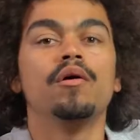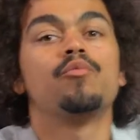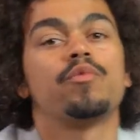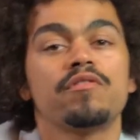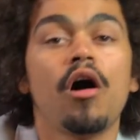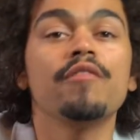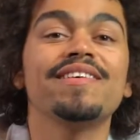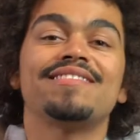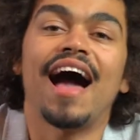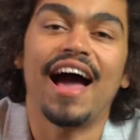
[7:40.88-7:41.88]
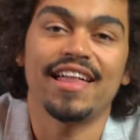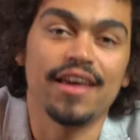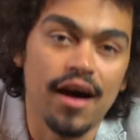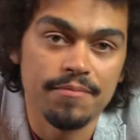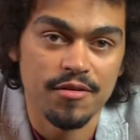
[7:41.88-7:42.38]
Resolve is
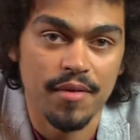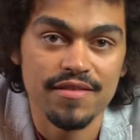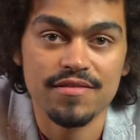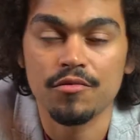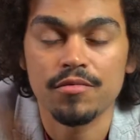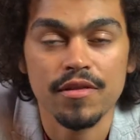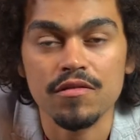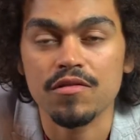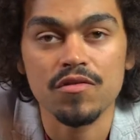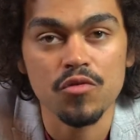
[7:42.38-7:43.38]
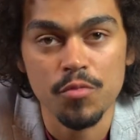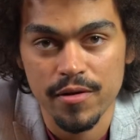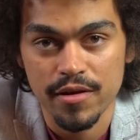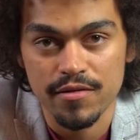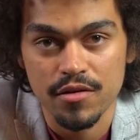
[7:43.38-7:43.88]
highly optimized, so this is super
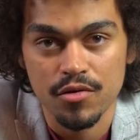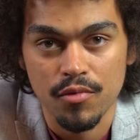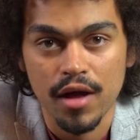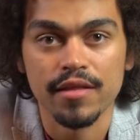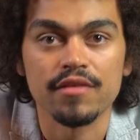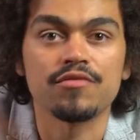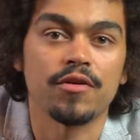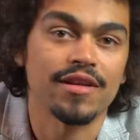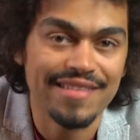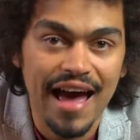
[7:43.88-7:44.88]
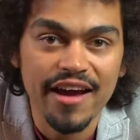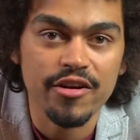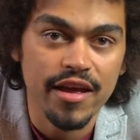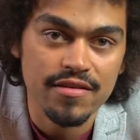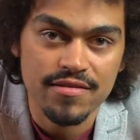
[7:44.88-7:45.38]
easy to run this for an entire
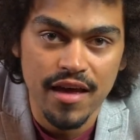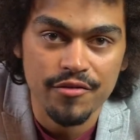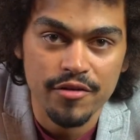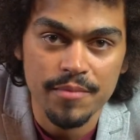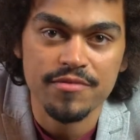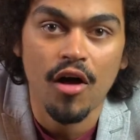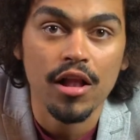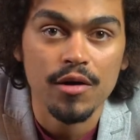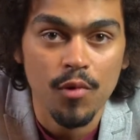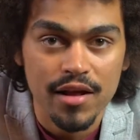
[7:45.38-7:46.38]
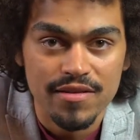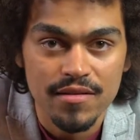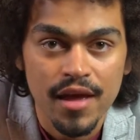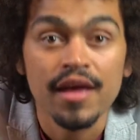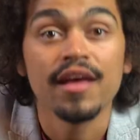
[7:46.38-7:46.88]
day's set of clips all at
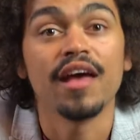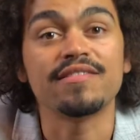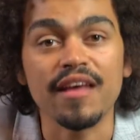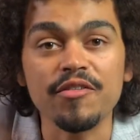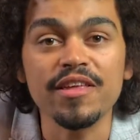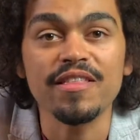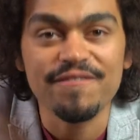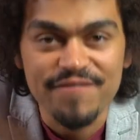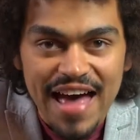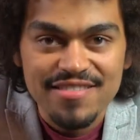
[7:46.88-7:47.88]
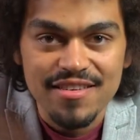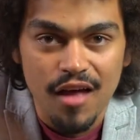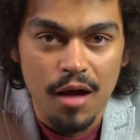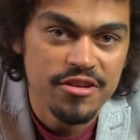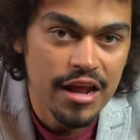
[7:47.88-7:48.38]
once. It's definitely the fastest
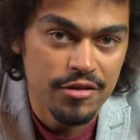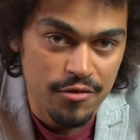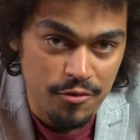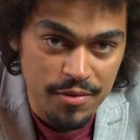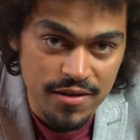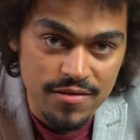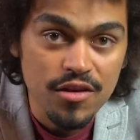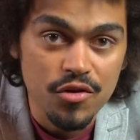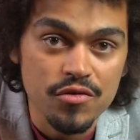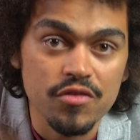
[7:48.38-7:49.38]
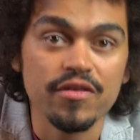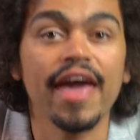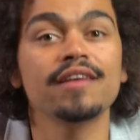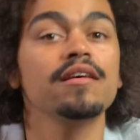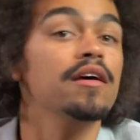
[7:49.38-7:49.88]
option out there for PC users,
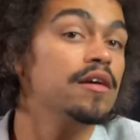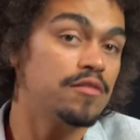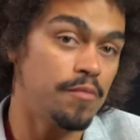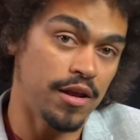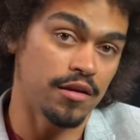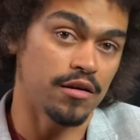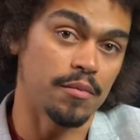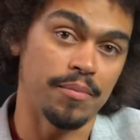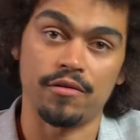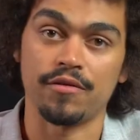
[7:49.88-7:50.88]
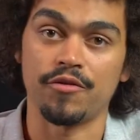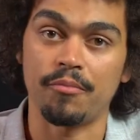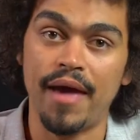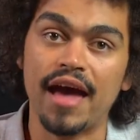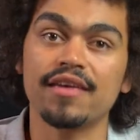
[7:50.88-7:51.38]
and depending on the build of your
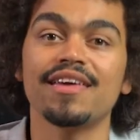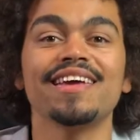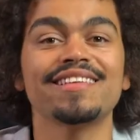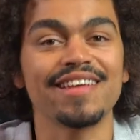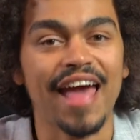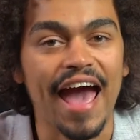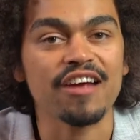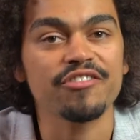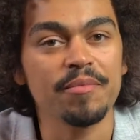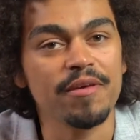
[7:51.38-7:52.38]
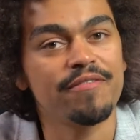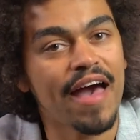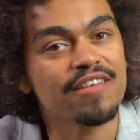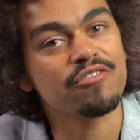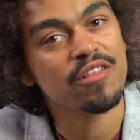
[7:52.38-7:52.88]
Mac, it can actually be
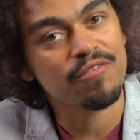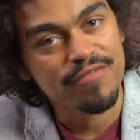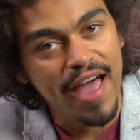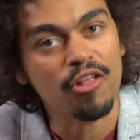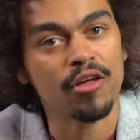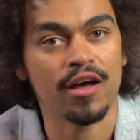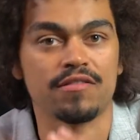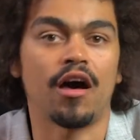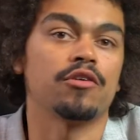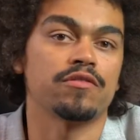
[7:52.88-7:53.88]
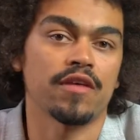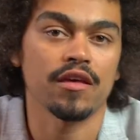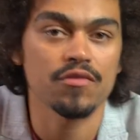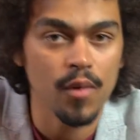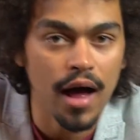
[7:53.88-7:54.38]
faster than Final Cut's autosync
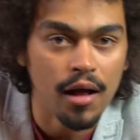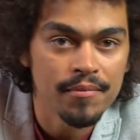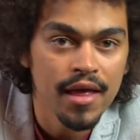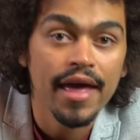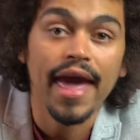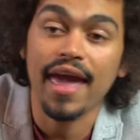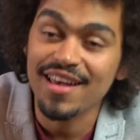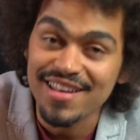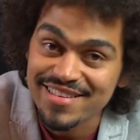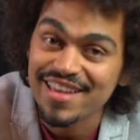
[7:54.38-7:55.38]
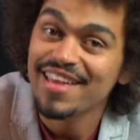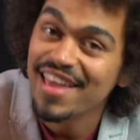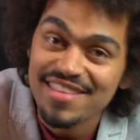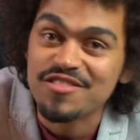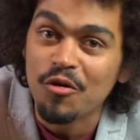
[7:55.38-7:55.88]
as well. And
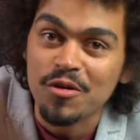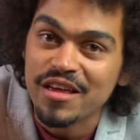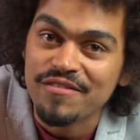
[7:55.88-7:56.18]
it's totally